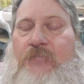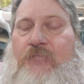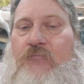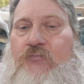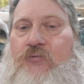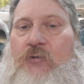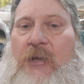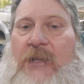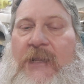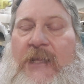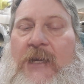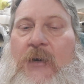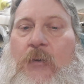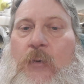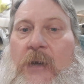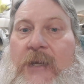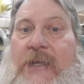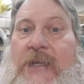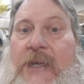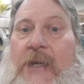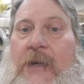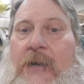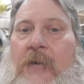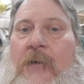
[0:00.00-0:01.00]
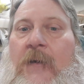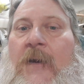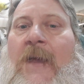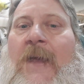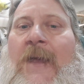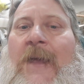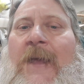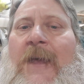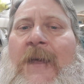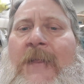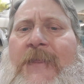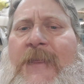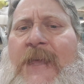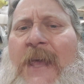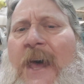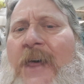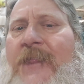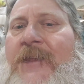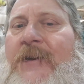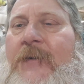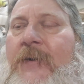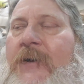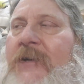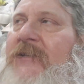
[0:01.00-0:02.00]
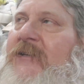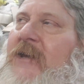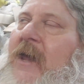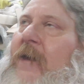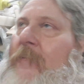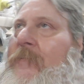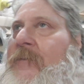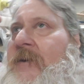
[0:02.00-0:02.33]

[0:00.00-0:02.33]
really quick here. The other is I've